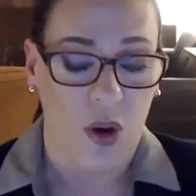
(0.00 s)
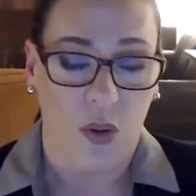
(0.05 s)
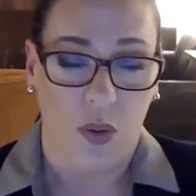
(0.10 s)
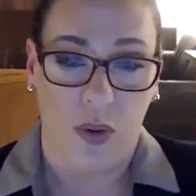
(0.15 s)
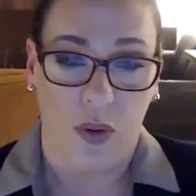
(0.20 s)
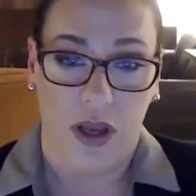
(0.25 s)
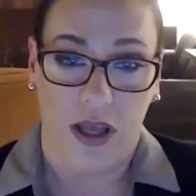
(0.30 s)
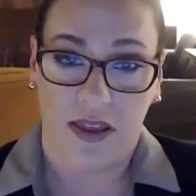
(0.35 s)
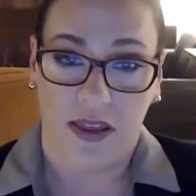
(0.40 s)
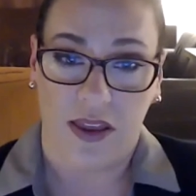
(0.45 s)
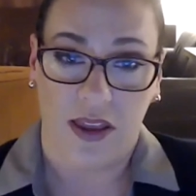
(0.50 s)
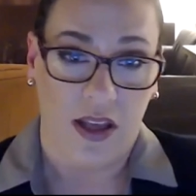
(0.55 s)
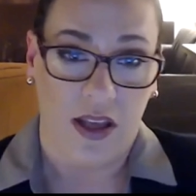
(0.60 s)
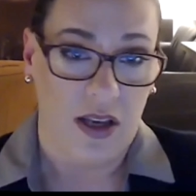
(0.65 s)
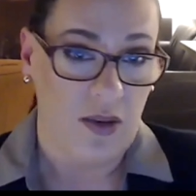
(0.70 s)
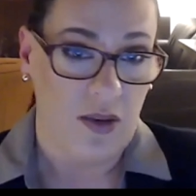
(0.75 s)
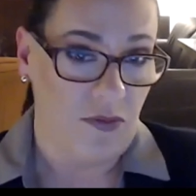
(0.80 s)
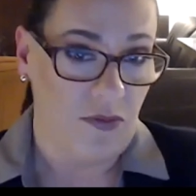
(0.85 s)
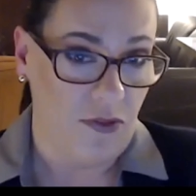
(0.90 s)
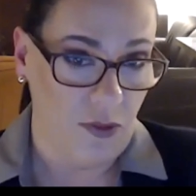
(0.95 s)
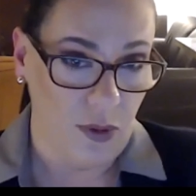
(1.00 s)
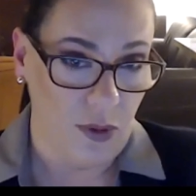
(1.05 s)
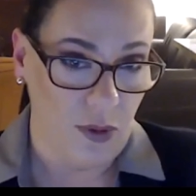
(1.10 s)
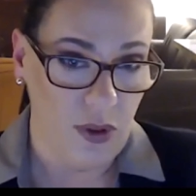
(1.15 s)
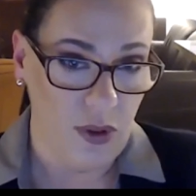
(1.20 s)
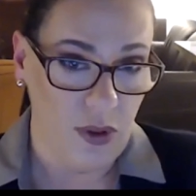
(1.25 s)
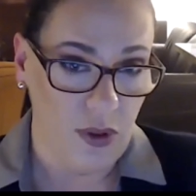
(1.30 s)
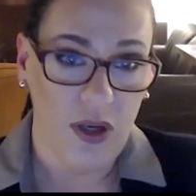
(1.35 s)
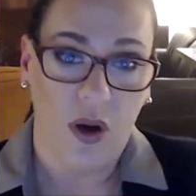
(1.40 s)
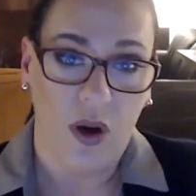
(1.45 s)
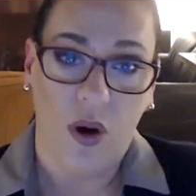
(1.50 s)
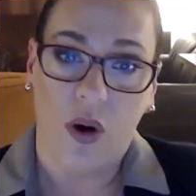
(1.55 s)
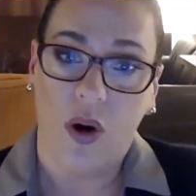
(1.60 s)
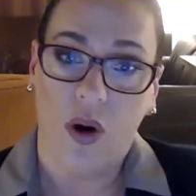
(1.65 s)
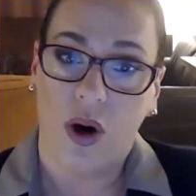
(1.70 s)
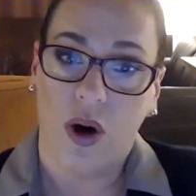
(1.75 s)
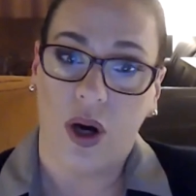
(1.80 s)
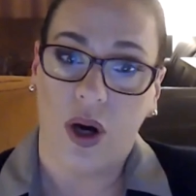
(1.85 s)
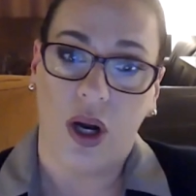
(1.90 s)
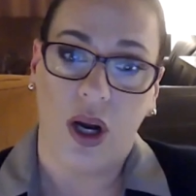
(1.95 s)
with food
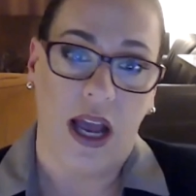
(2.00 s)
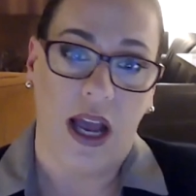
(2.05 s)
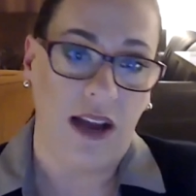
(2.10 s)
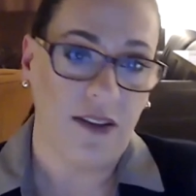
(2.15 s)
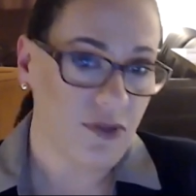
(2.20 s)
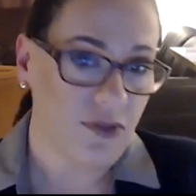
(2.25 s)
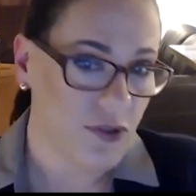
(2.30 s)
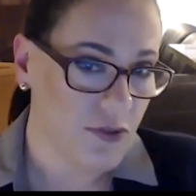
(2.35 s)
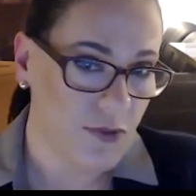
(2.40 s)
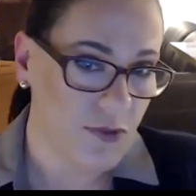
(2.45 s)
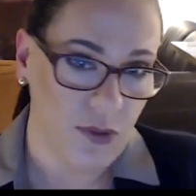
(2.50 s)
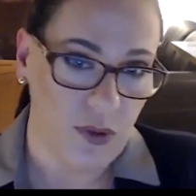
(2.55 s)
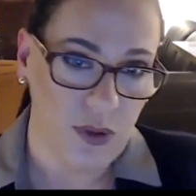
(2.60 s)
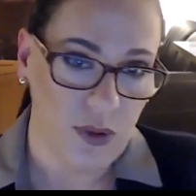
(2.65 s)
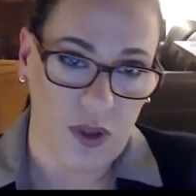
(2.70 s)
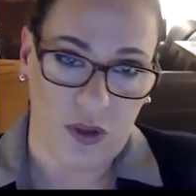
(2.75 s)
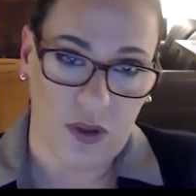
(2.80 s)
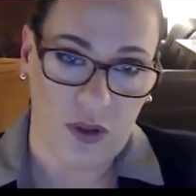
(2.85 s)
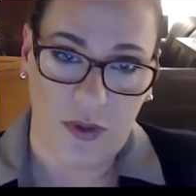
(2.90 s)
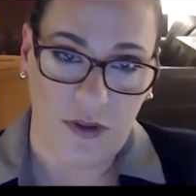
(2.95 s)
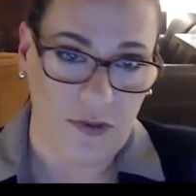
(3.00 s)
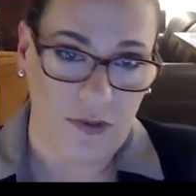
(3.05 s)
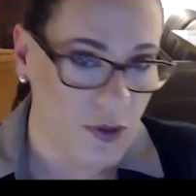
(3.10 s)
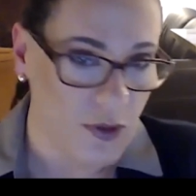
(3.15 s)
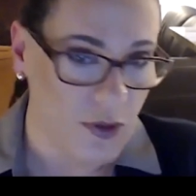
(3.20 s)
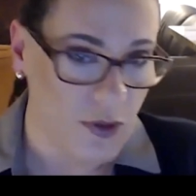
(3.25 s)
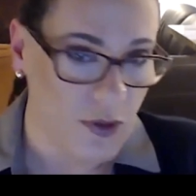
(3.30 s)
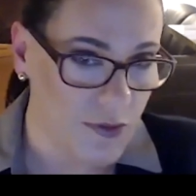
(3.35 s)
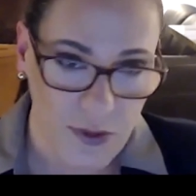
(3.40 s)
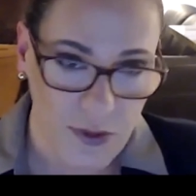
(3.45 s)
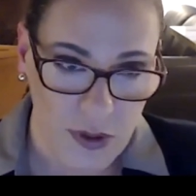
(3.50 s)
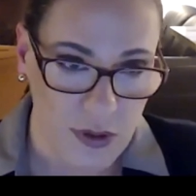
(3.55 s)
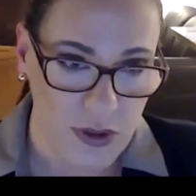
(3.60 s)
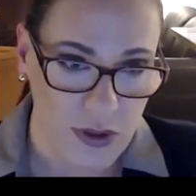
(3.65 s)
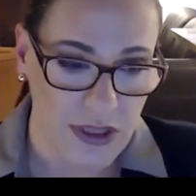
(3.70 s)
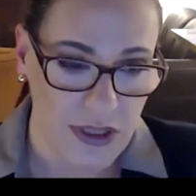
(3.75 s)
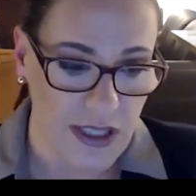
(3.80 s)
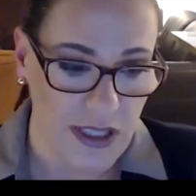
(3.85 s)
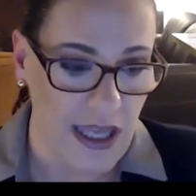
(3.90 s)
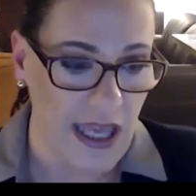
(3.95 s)
or after food or before
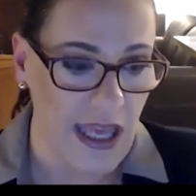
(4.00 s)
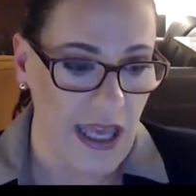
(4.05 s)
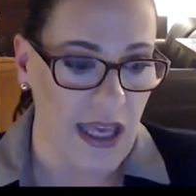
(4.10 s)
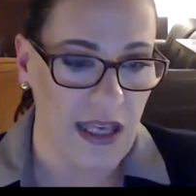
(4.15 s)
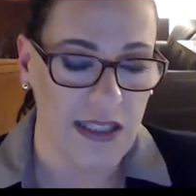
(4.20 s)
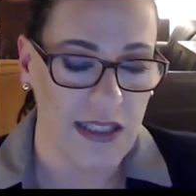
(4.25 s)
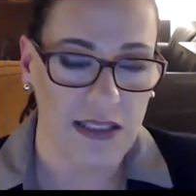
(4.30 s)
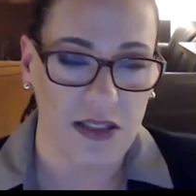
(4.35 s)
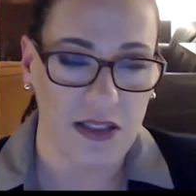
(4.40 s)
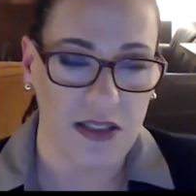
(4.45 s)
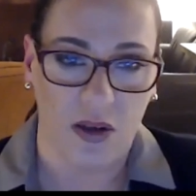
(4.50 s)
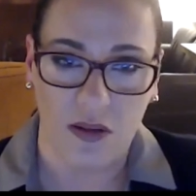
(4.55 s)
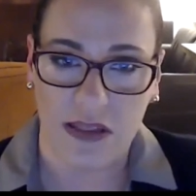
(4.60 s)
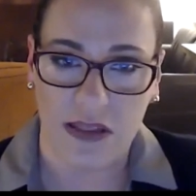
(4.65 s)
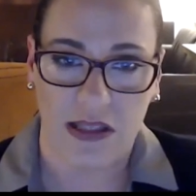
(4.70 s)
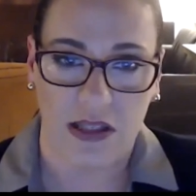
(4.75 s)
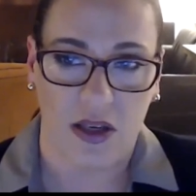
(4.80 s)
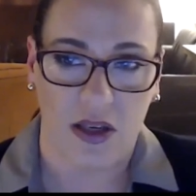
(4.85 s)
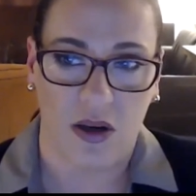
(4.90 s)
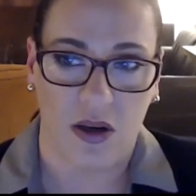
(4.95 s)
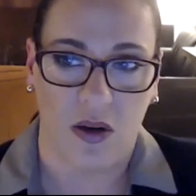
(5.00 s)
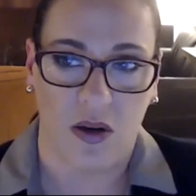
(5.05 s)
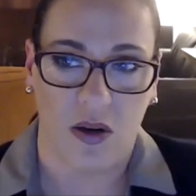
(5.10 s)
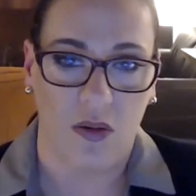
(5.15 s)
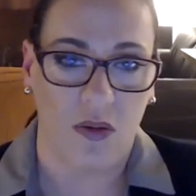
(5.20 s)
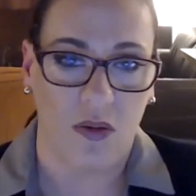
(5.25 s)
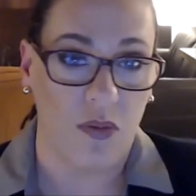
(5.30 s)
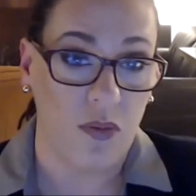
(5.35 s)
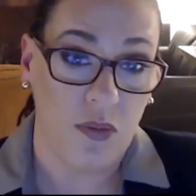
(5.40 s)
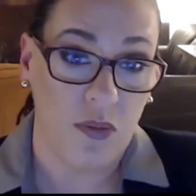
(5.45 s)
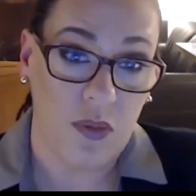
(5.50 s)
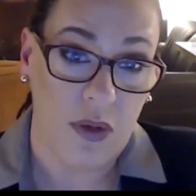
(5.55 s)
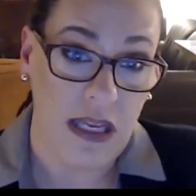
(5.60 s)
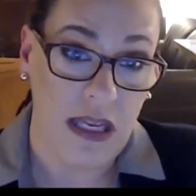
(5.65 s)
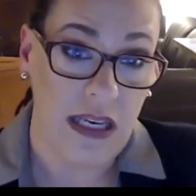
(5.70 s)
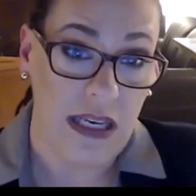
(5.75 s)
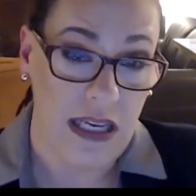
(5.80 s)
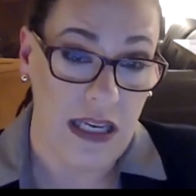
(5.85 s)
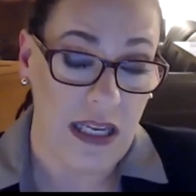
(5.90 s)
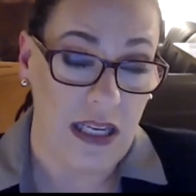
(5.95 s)
food. And also we
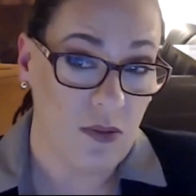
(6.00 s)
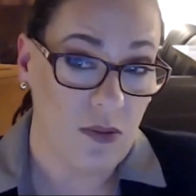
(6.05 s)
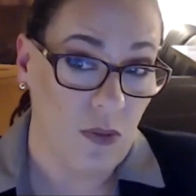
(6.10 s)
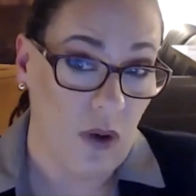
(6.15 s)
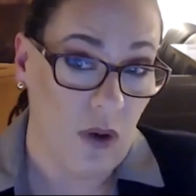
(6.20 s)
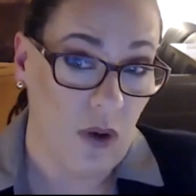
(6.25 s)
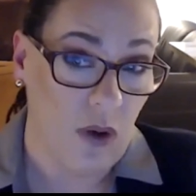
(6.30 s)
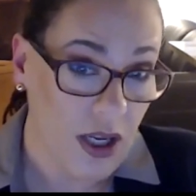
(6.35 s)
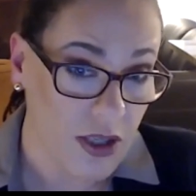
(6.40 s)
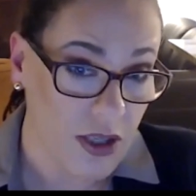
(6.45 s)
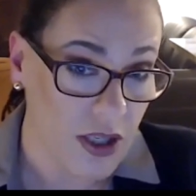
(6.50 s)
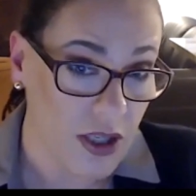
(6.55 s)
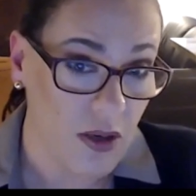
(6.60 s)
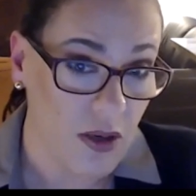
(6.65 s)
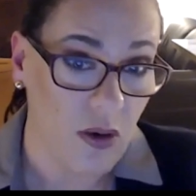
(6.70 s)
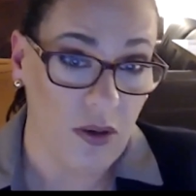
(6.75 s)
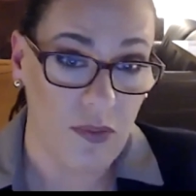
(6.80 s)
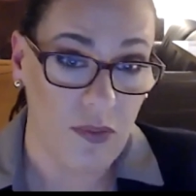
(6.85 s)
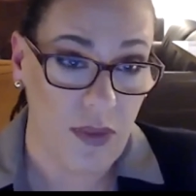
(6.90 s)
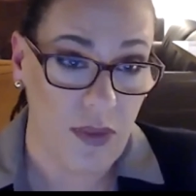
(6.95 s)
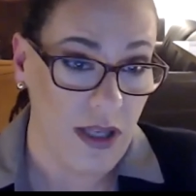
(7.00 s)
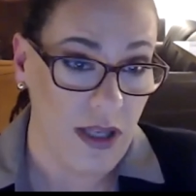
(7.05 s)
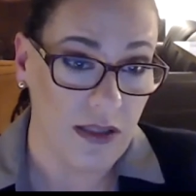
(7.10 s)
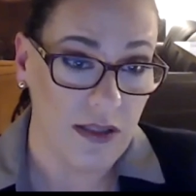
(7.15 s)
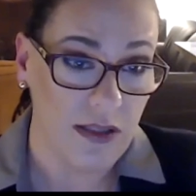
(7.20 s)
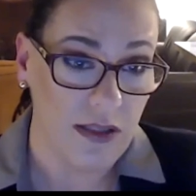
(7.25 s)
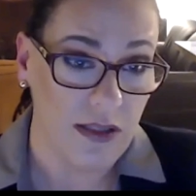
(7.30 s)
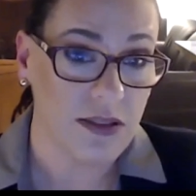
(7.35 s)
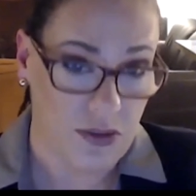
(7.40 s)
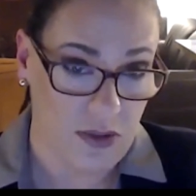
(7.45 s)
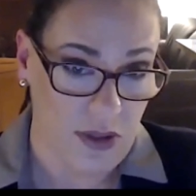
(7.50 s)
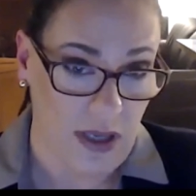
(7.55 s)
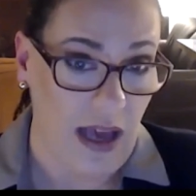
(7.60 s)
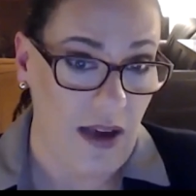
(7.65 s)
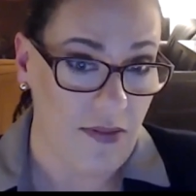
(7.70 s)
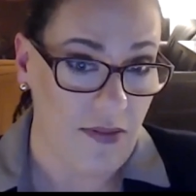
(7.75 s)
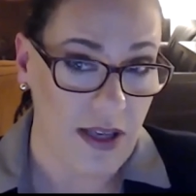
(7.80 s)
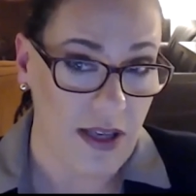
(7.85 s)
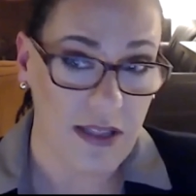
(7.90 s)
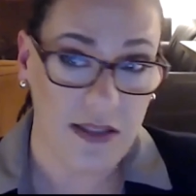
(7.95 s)
need water or milk to
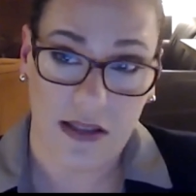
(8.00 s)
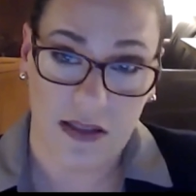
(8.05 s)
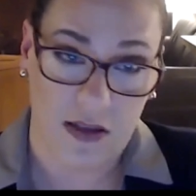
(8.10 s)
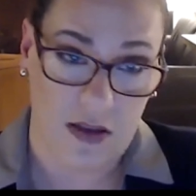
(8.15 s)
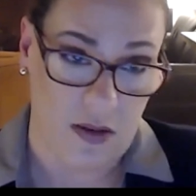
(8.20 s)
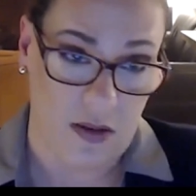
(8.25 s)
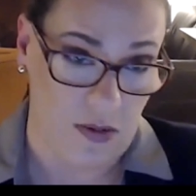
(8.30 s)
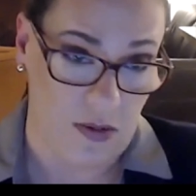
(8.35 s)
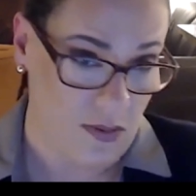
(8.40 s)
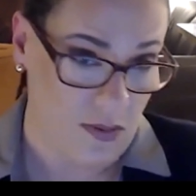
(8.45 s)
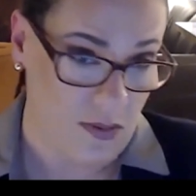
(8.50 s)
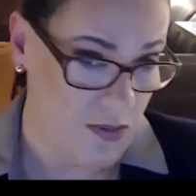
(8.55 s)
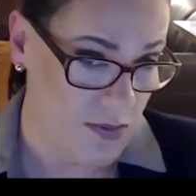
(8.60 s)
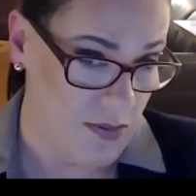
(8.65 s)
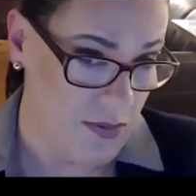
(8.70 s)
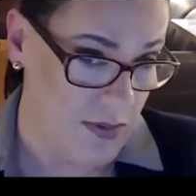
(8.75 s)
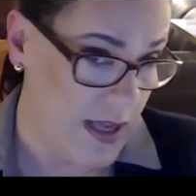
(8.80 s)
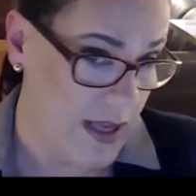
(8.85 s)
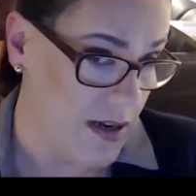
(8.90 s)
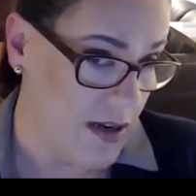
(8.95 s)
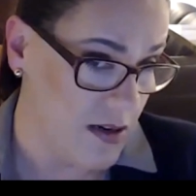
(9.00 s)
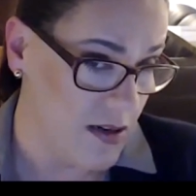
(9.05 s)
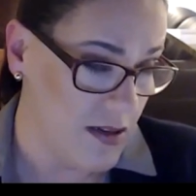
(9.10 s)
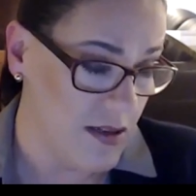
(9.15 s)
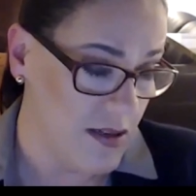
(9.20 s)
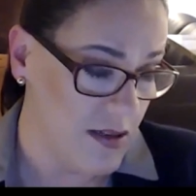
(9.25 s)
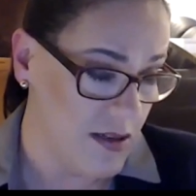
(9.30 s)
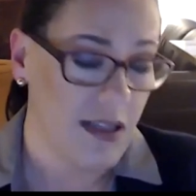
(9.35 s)
have it. So there.